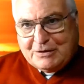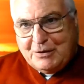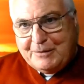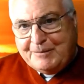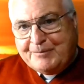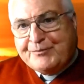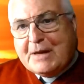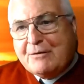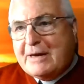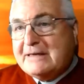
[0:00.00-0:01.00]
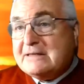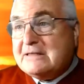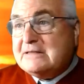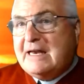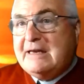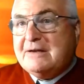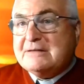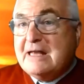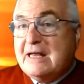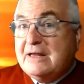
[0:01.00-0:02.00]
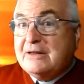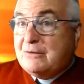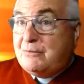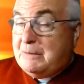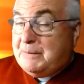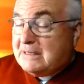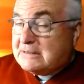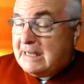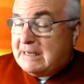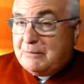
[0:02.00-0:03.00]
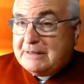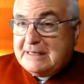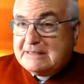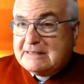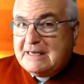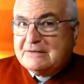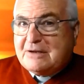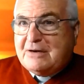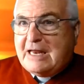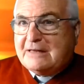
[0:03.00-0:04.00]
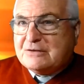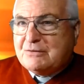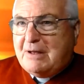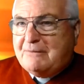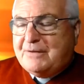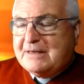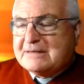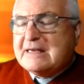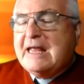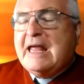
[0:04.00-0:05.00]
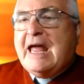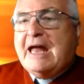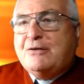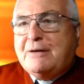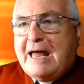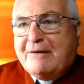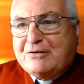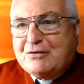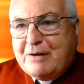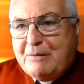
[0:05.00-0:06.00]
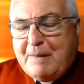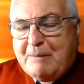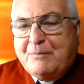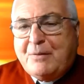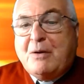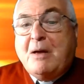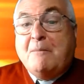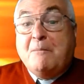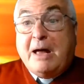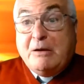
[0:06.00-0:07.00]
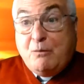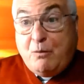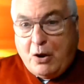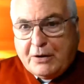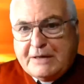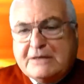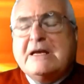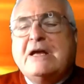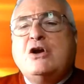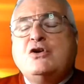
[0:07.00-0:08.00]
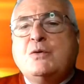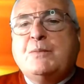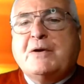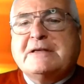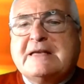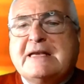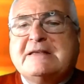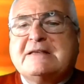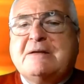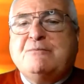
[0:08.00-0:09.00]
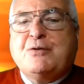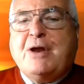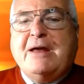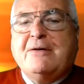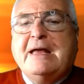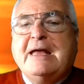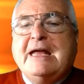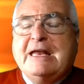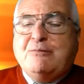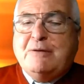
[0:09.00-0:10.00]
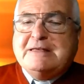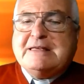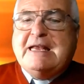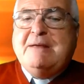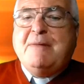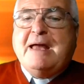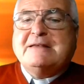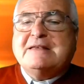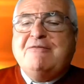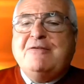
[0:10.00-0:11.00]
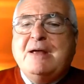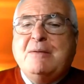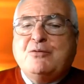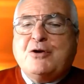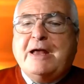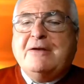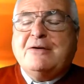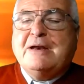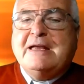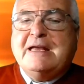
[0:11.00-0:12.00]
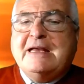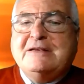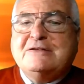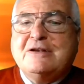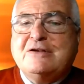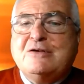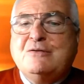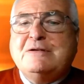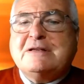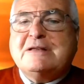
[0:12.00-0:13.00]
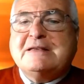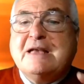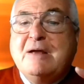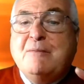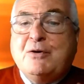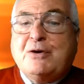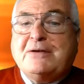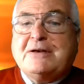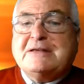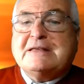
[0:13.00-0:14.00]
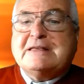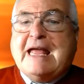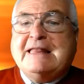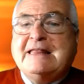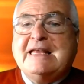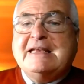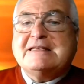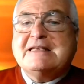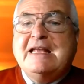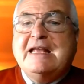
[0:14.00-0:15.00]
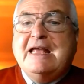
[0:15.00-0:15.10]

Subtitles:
to you. Christ is telling us there will be a time when these things are not so obvious and you'll have to remember my words to persist in prayer. It will seem as if prayer is useless, but understand this.